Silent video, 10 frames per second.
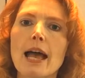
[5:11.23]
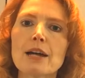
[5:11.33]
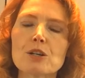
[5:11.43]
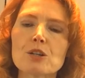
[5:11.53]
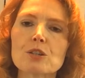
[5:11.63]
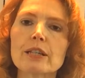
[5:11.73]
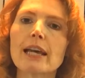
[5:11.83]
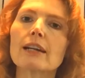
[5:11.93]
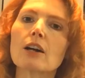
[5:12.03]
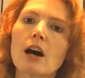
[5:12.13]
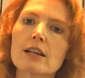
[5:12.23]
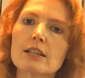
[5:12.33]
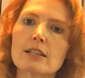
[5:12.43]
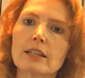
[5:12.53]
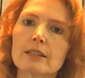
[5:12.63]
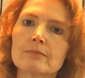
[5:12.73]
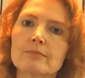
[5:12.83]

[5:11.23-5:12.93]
and just look at it honestly.